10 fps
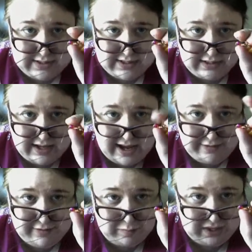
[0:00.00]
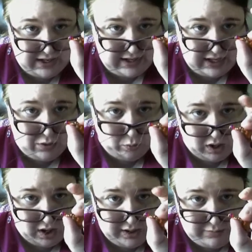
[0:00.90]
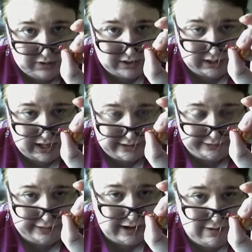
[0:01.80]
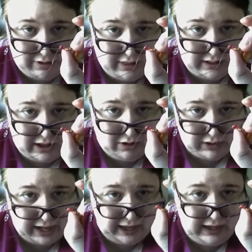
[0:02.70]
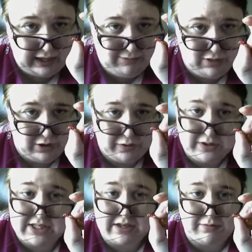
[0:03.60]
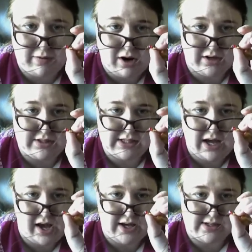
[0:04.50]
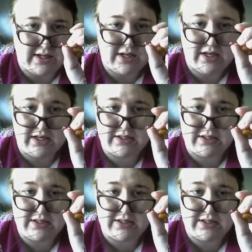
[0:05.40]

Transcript: See? So you can still have the bead that you want with the color and everything that you like, even though